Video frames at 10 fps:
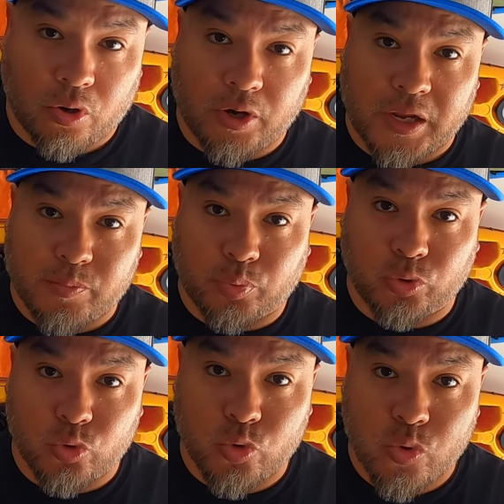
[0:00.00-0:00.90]
or a
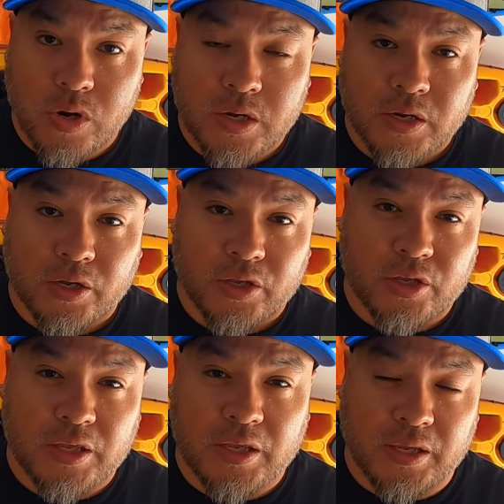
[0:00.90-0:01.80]
blue
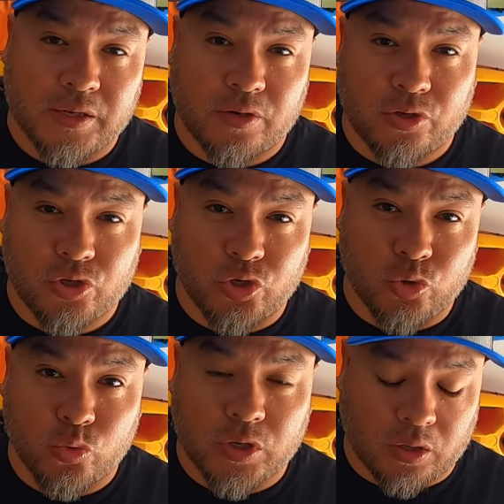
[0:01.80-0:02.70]
hint hue